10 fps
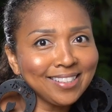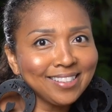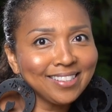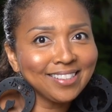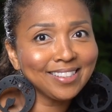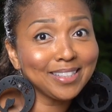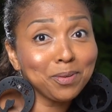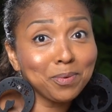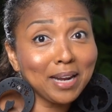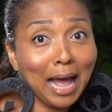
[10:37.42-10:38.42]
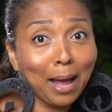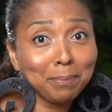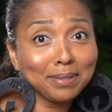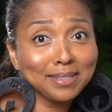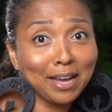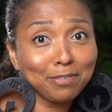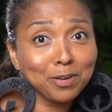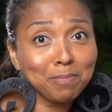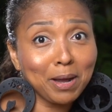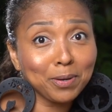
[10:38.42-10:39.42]
to see what happens
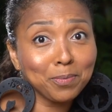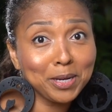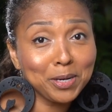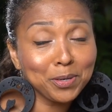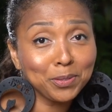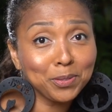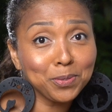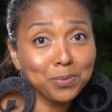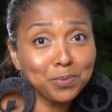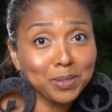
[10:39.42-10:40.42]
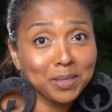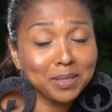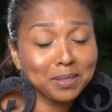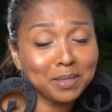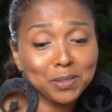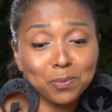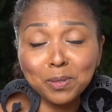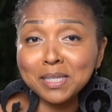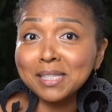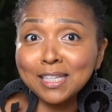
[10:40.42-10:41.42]
after about a week or two with this
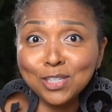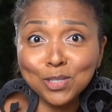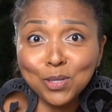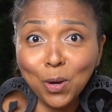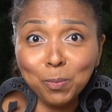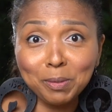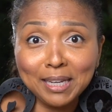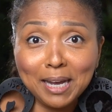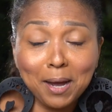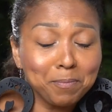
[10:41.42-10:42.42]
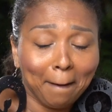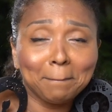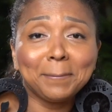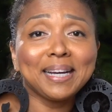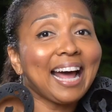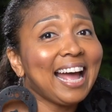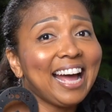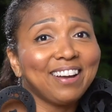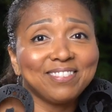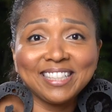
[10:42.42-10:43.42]
whiskey just opening up. But I
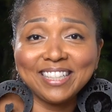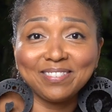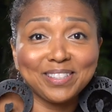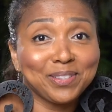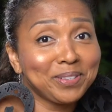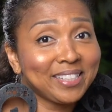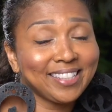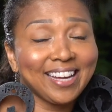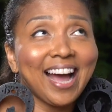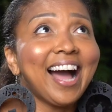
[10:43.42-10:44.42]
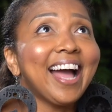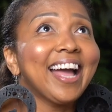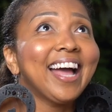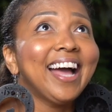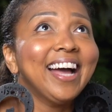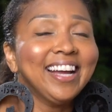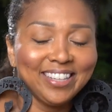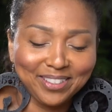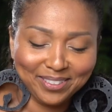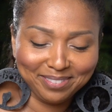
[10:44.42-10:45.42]
have to give this whiskey,
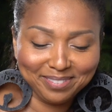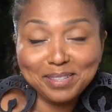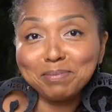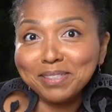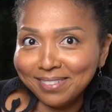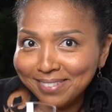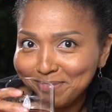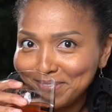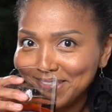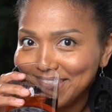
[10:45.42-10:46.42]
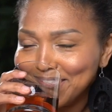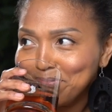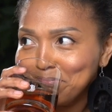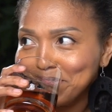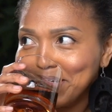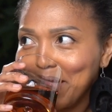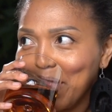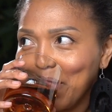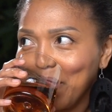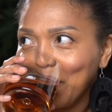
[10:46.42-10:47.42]
let me taste it one more time.